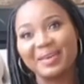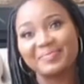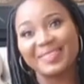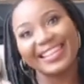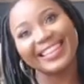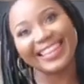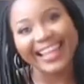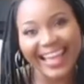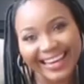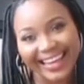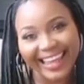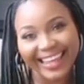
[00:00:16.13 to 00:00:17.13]
am
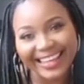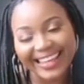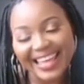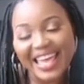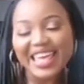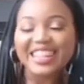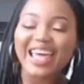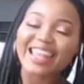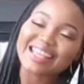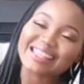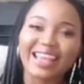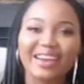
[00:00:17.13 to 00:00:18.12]
Lade. Now
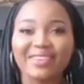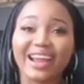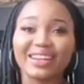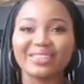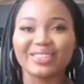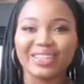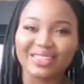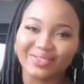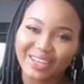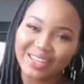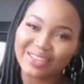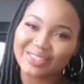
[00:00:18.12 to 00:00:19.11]
let's get right into this
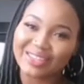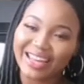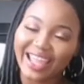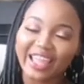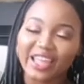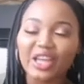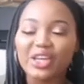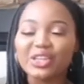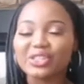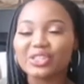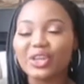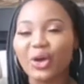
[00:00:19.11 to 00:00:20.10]
video today.
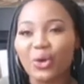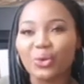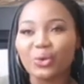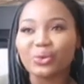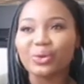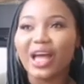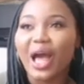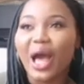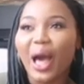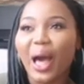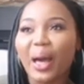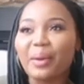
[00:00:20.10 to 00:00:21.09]
So,
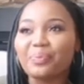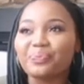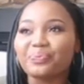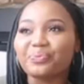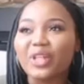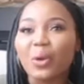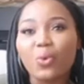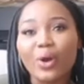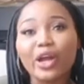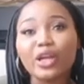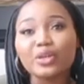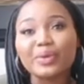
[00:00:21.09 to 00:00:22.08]

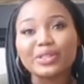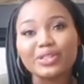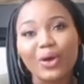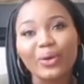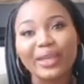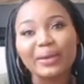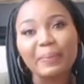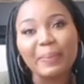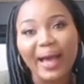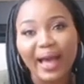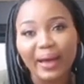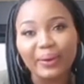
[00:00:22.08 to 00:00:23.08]
we're going to be talking
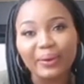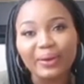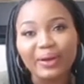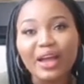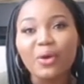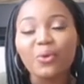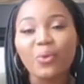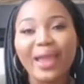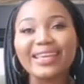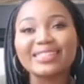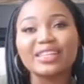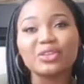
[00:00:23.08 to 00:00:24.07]
about
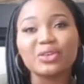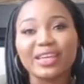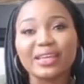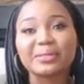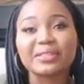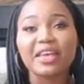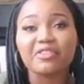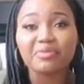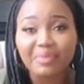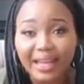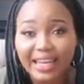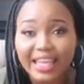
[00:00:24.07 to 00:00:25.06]
ways that you can save
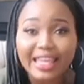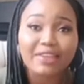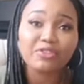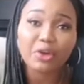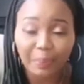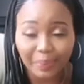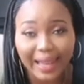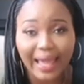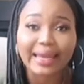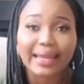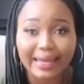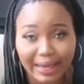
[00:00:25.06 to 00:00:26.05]
money if you're
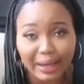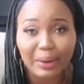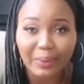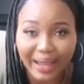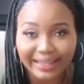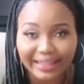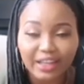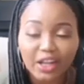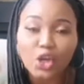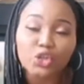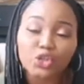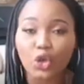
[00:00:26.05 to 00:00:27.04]
planning a wedding.
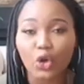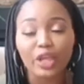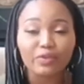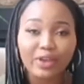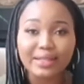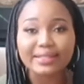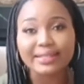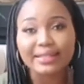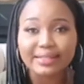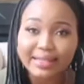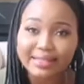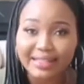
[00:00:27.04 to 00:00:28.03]
So if your
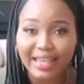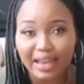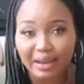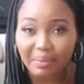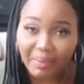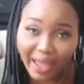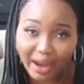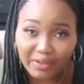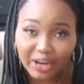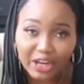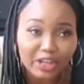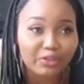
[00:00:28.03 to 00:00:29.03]
sister's getting
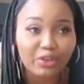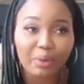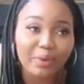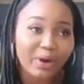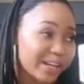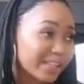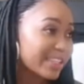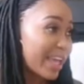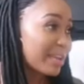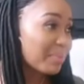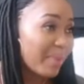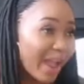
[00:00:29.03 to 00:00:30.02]
married, if your brother's
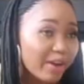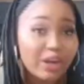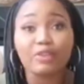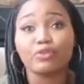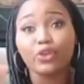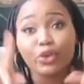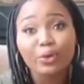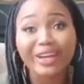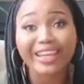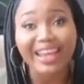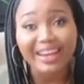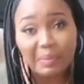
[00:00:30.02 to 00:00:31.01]
getting married, if
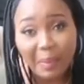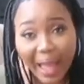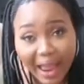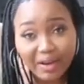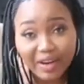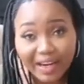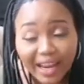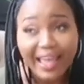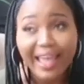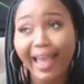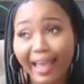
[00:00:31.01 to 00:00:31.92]
you're getting married,